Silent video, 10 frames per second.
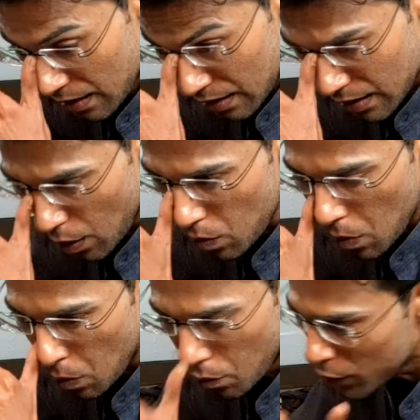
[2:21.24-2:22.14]
Now,
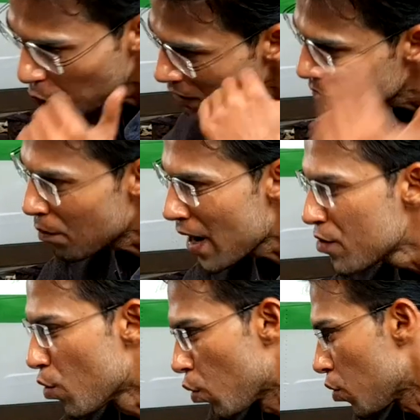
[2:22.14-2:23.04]
what was my
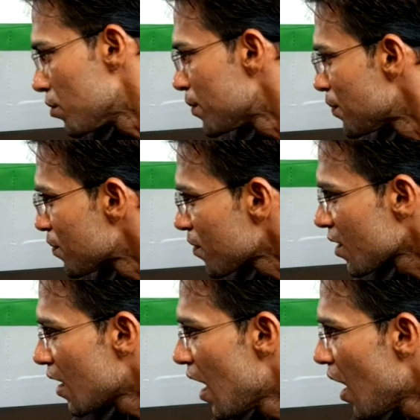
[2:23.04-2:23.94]
role?
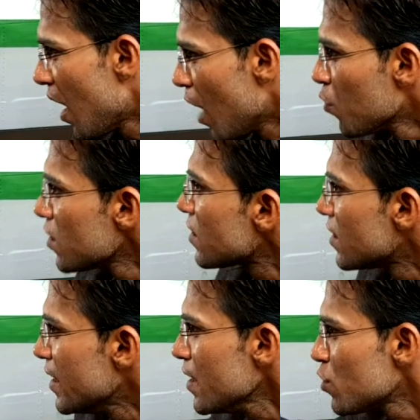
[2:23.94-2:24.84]
I was
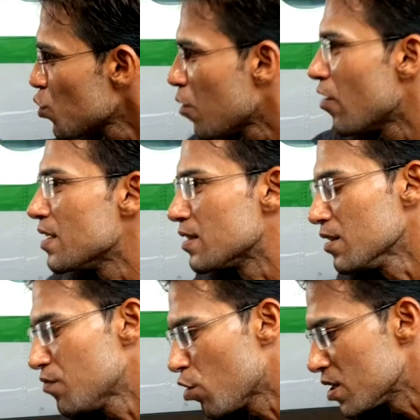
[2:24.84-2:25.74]
the supervisor
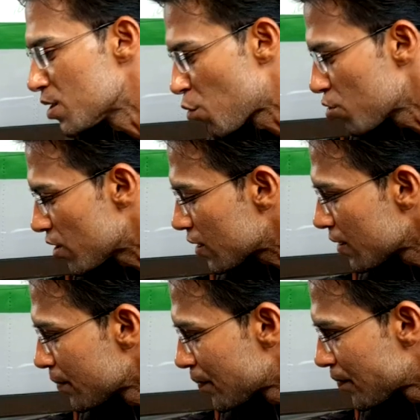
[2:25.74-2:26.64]
for this project.
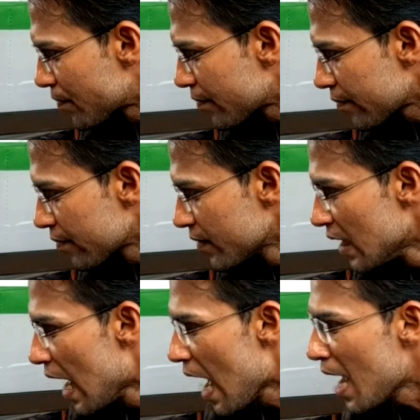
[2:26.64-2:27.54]

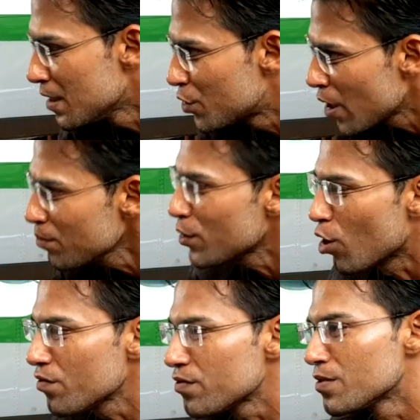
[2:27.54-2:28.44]
I dreamt
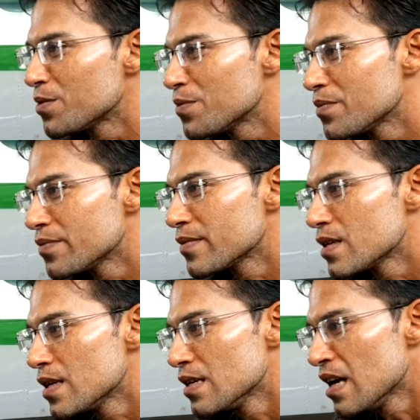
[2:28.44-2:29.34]
of,
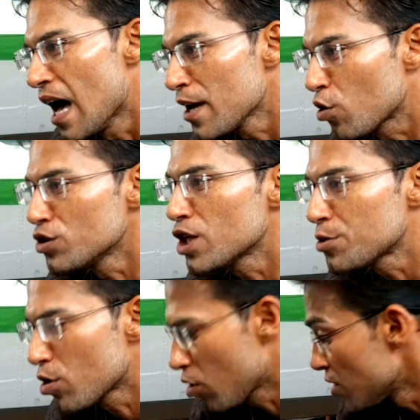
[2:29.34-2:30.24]
I
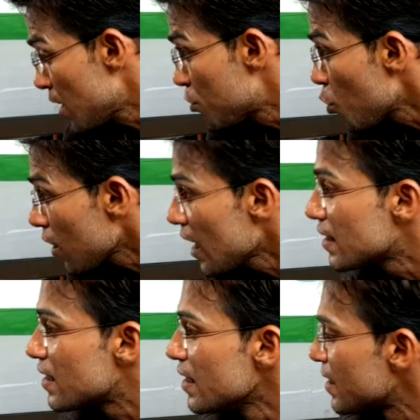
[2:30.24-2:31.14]

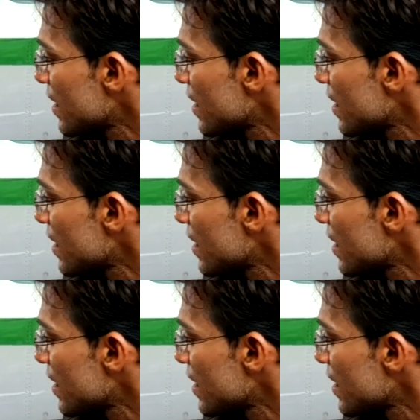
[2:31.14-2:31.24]
conceptualized this